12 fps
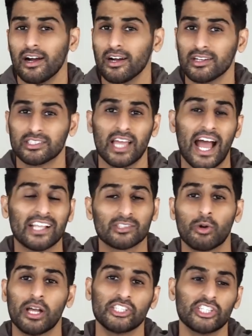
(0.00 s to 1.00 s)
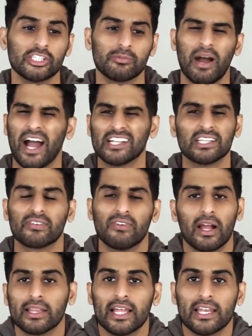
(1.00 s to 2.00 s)
uh, to ask questions, but I just
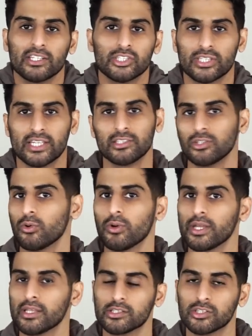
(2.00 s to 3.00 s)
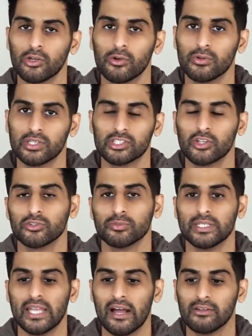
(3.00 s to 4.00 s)
find that it just gets annoying and slow, it slows
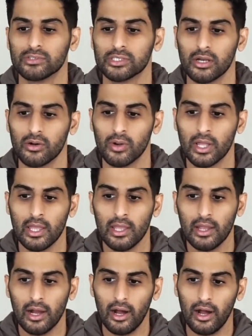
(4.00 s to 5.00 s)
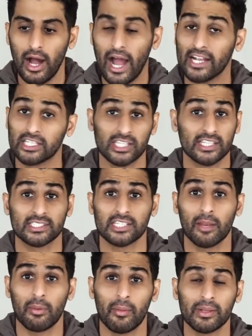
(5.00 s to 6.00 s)
me down. So uh, I just like to
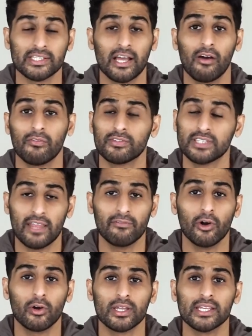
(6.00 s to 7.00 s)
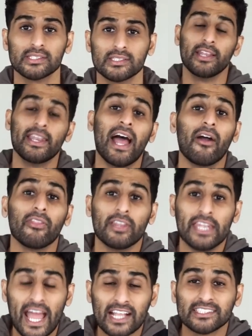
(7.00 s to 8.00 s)
study by myself, stay focused. Now, the
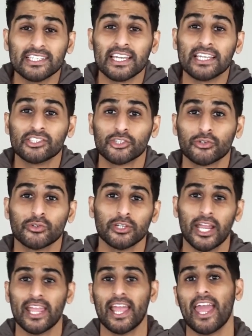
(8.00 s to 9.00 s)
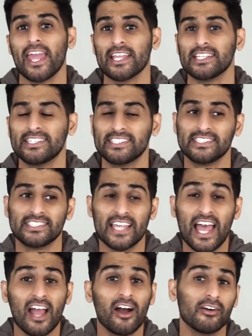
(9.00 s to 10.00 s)
next thing is to create a
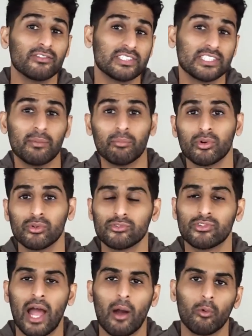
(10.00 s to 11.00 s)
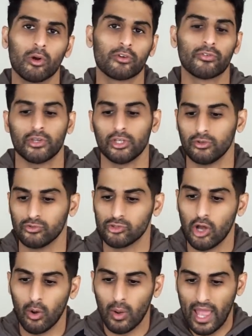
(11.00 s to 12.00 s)
set of symbols that work for you.
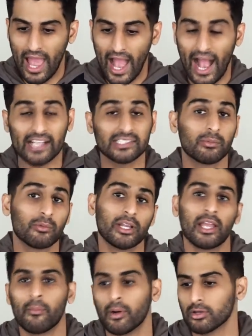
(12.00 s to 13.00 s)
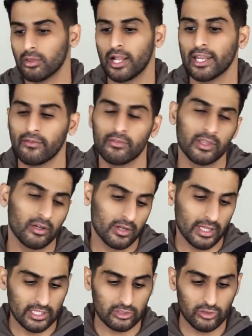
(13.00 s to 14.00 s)
So as I'm reading, I'm underlining everything.
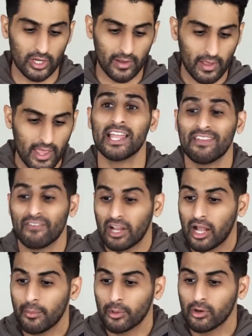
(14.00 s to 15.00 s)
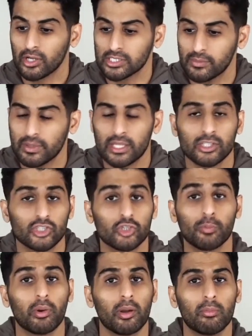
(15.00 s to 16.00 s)
Okay, that's great. Then if I come across something
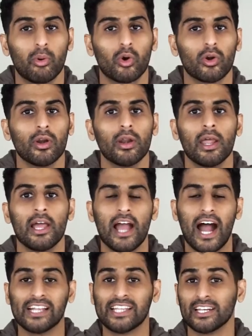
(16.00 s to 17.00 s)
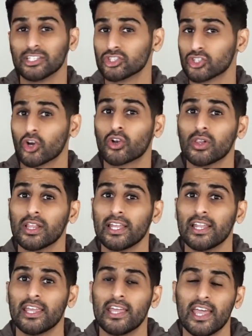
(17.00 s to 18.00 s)
super important, I tend to circle
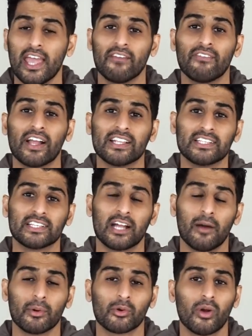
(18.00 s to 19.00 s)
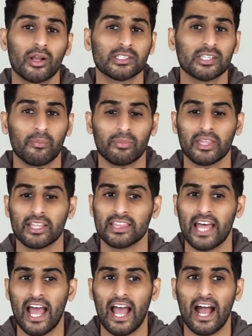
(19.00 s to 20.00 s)
it. If I come across something
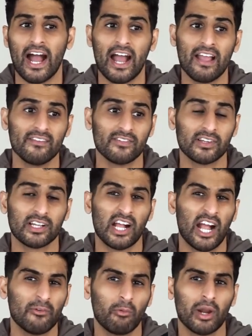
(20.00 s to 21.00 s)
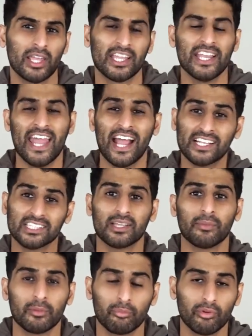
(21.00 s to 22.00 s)
that I kind of want to connect to
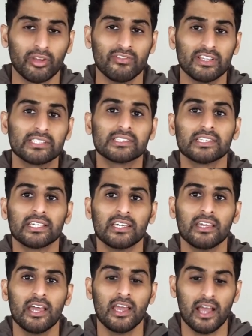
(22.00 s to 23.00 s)
something previously,